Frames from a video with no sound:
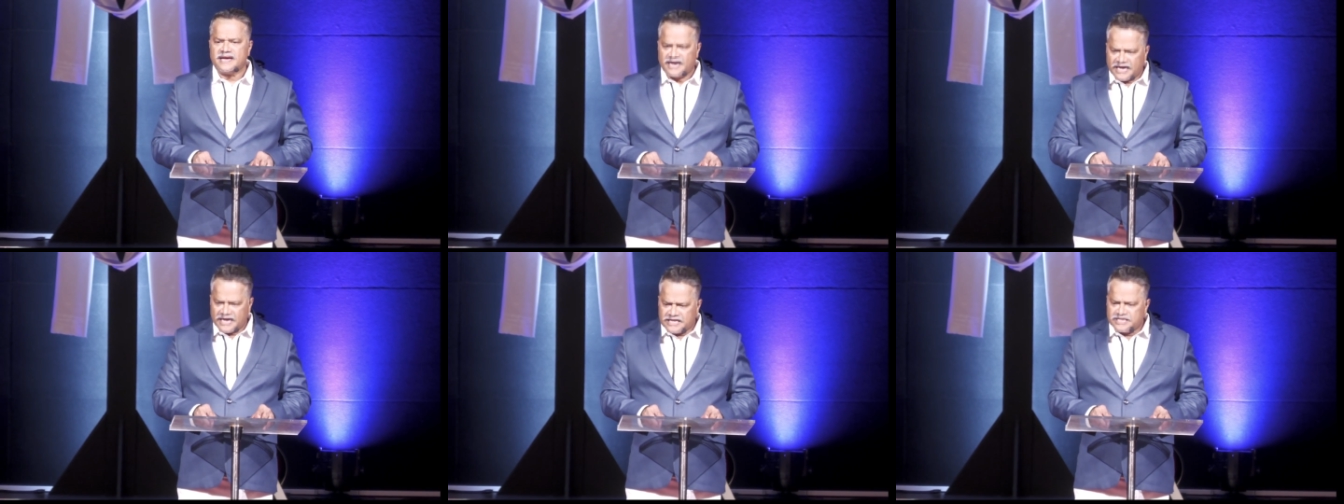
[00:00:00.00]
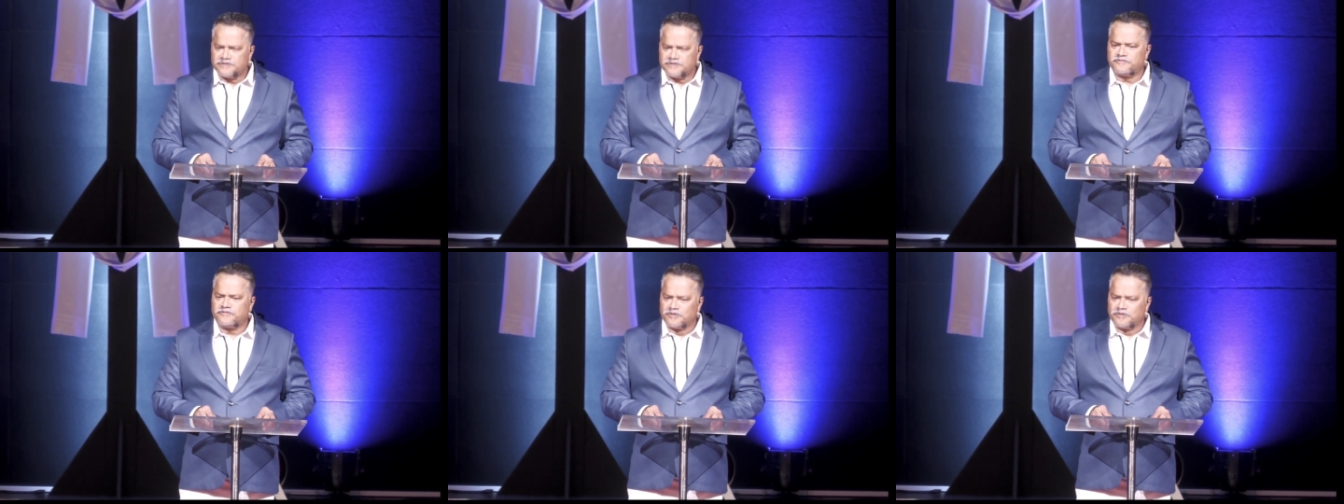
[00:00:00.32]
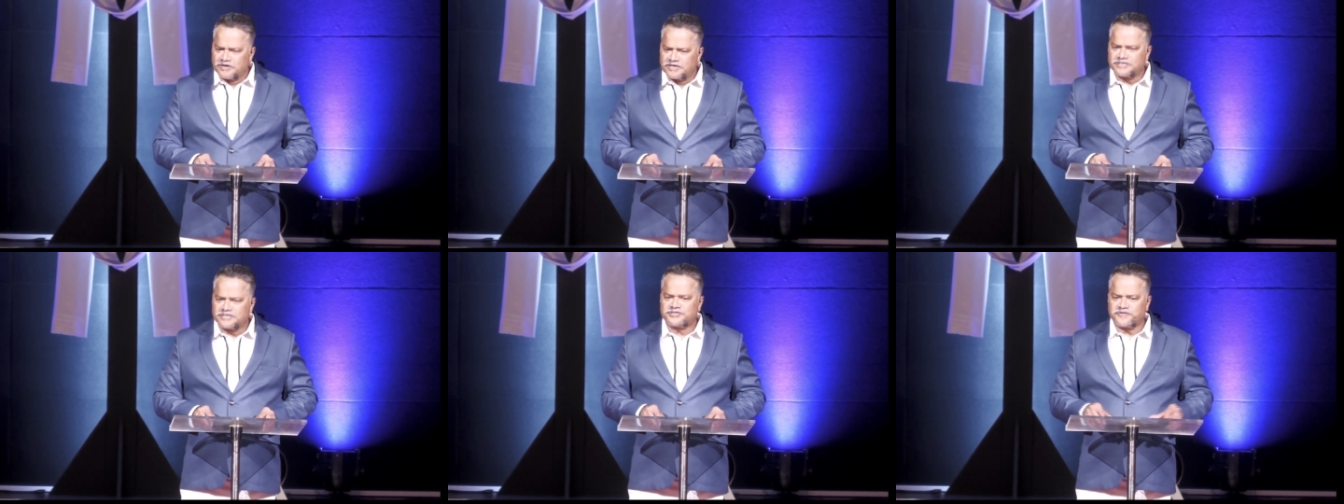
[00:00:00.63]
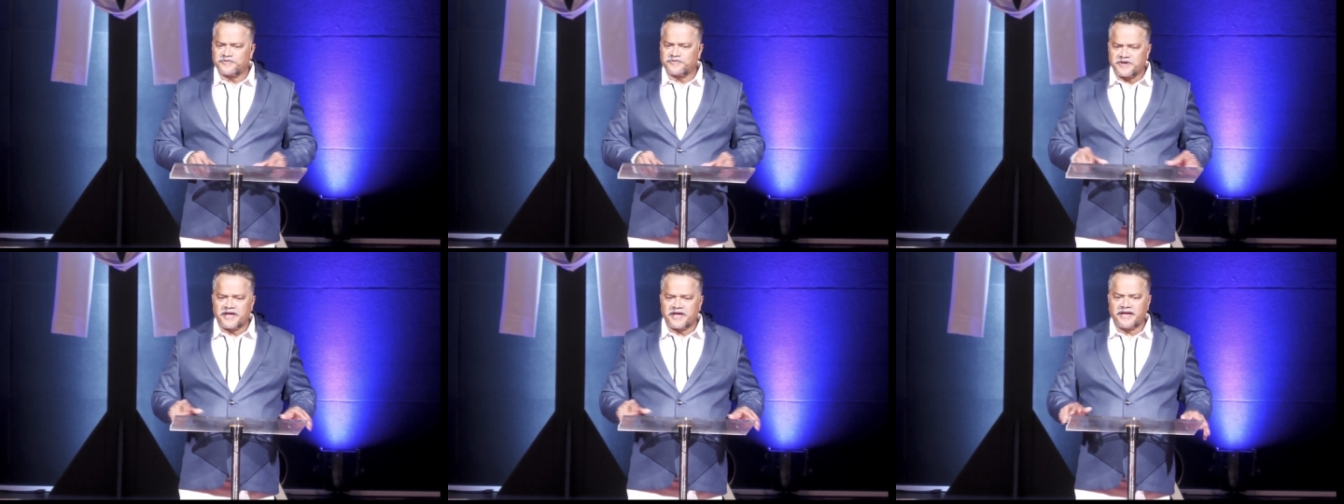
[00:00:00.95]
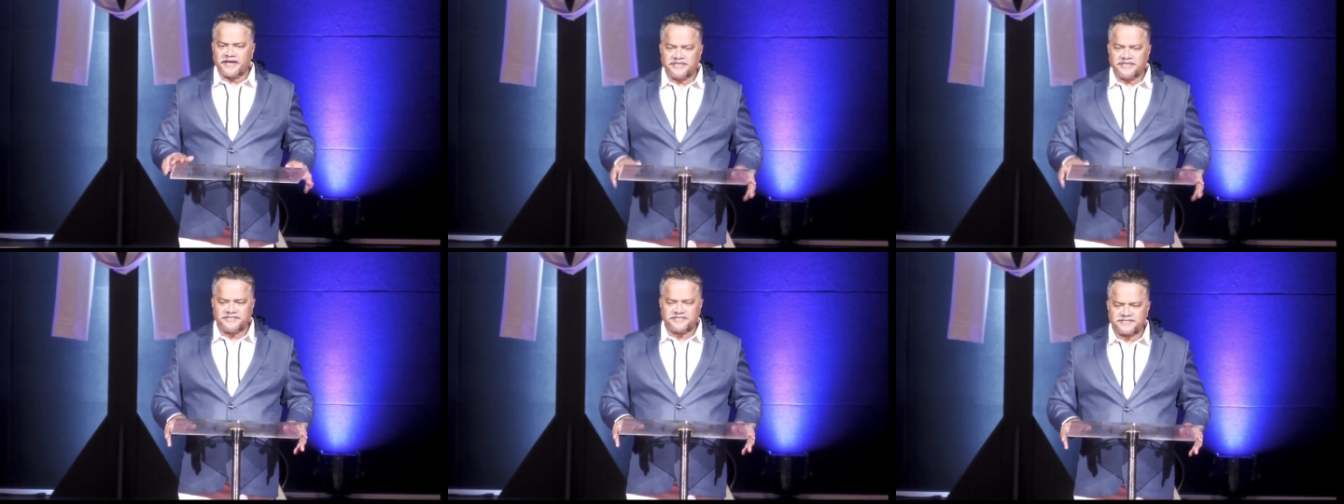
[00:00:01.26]
in the fullness of your
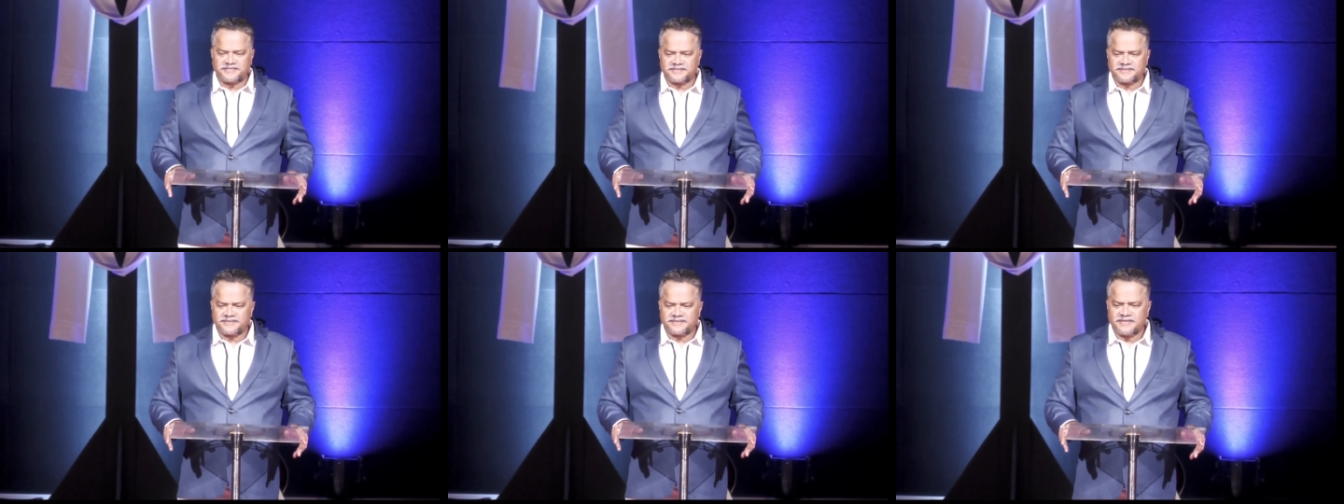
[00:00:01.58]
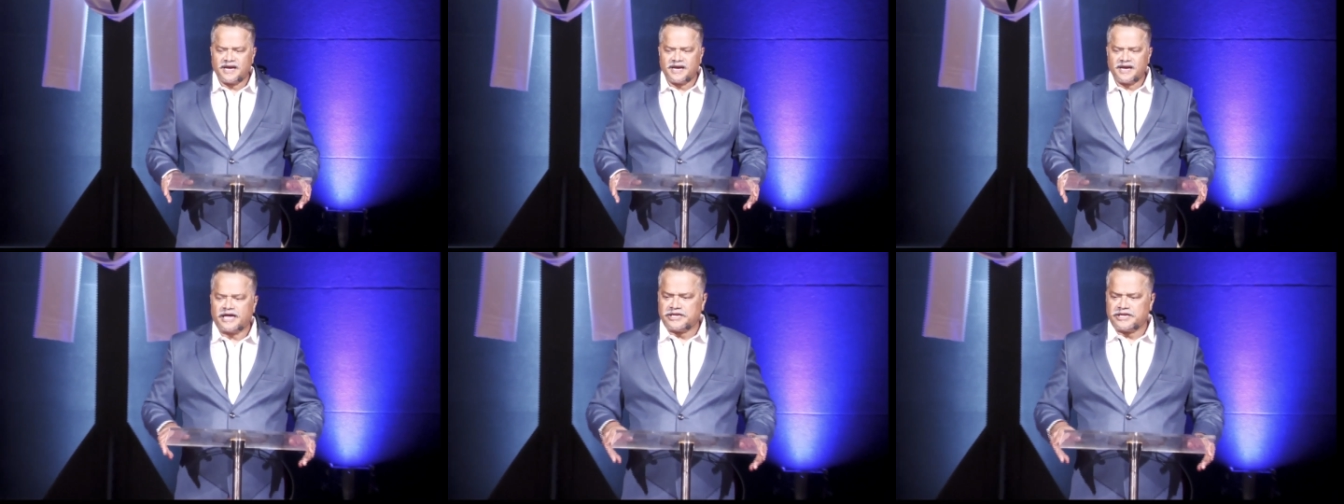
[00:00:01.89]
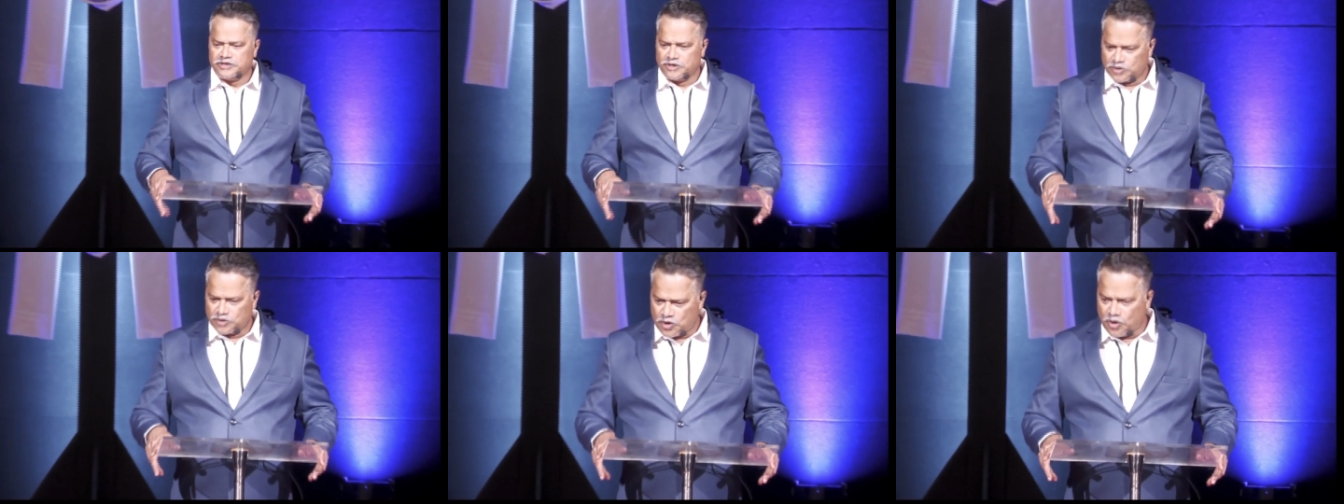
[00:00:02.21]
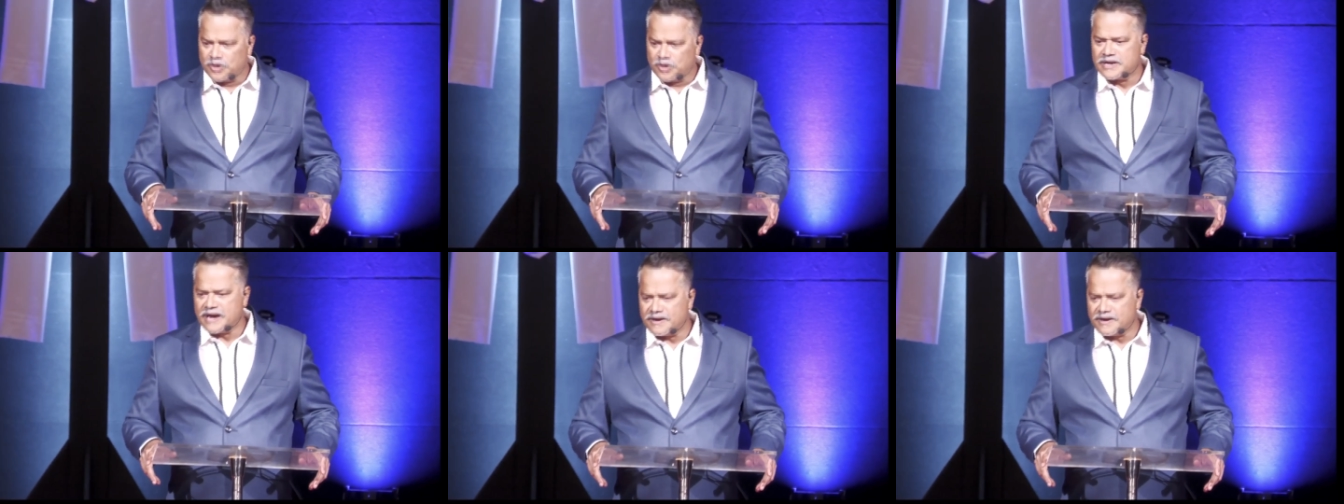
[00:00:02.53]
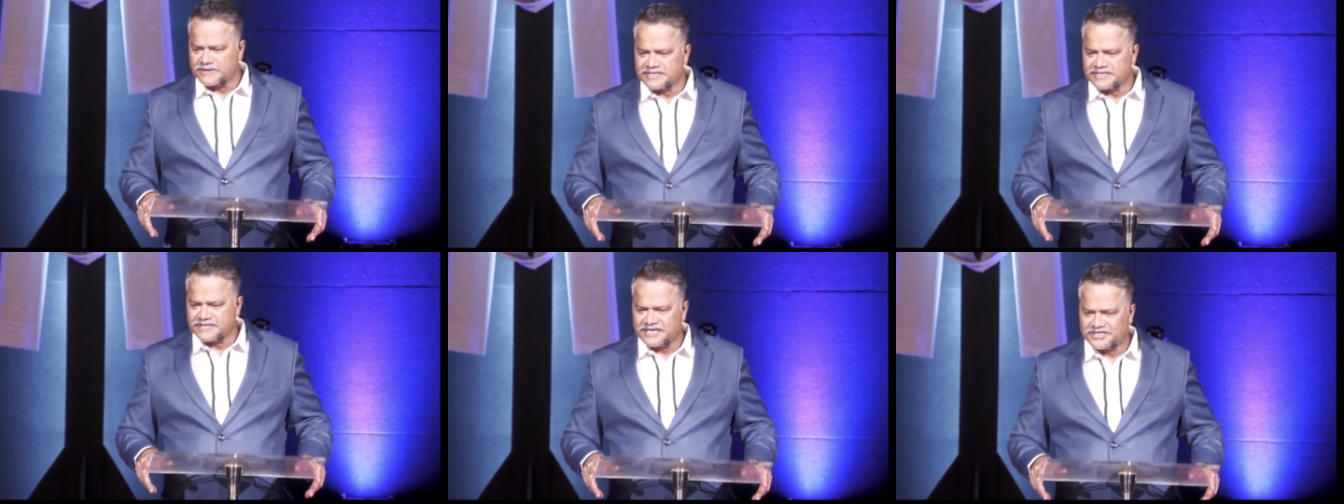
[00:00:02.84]
age. And you'll go
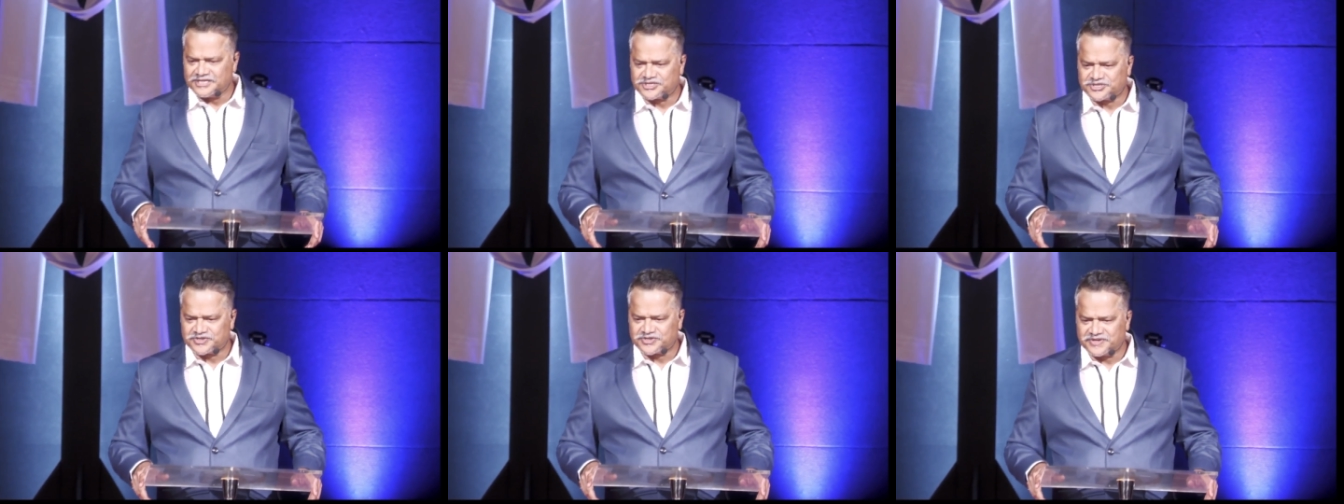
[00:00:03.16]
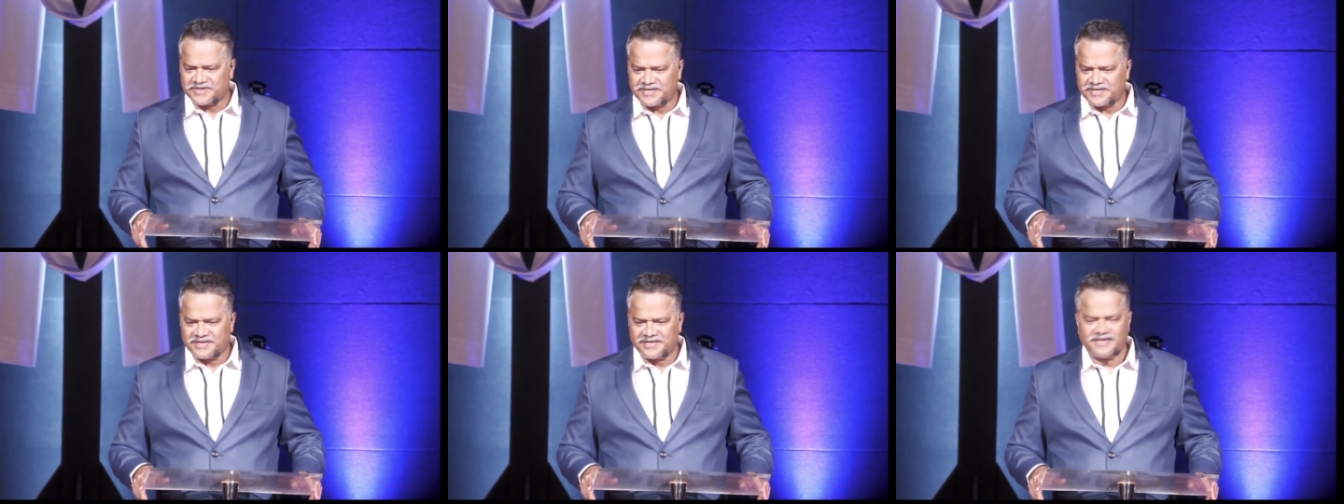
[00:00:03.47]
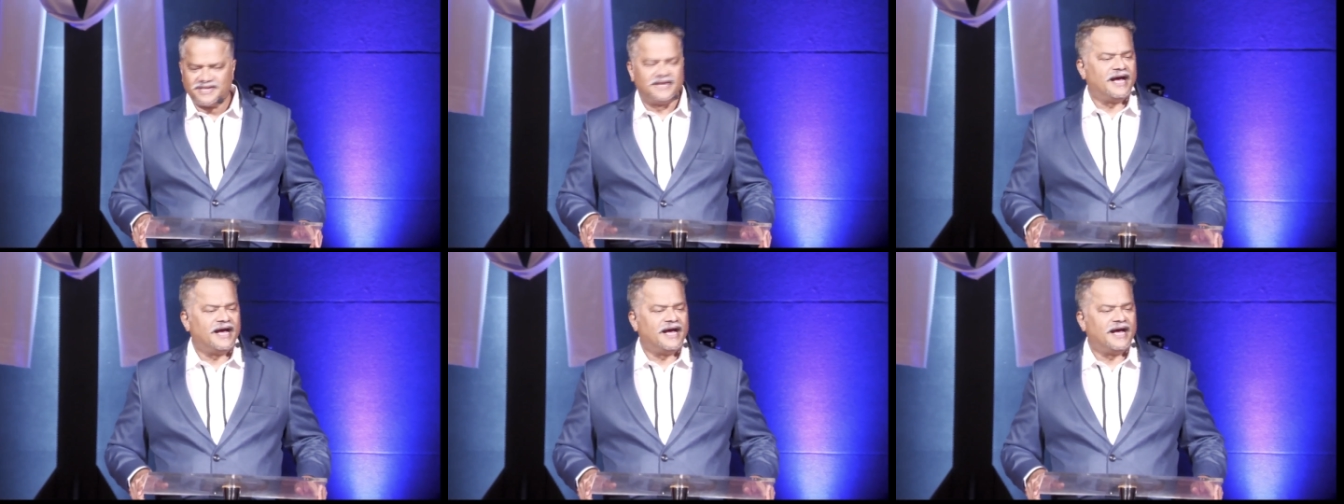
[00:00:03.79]
down in the history